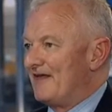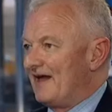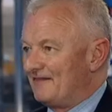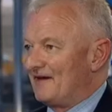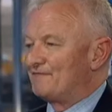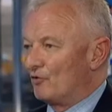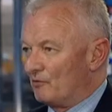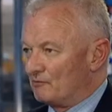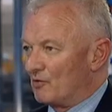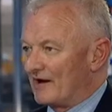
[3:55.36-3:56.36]
there, therefore we
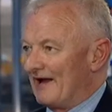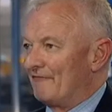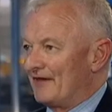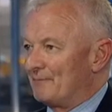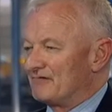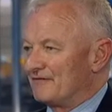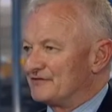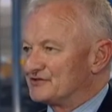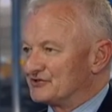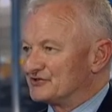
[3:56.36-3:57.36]
will count their
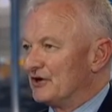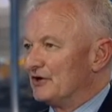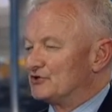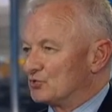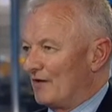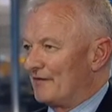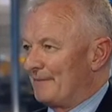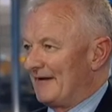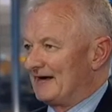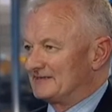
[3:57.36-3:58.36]
preferences to other
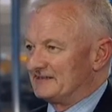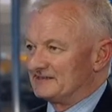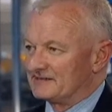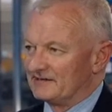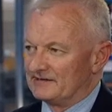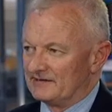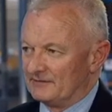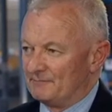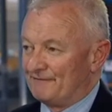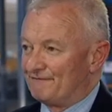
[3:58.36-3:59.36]
parties uh,
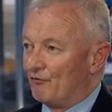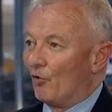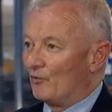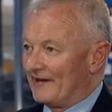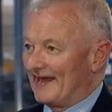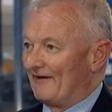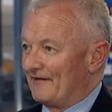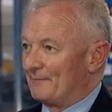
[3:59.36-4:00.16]
before we count their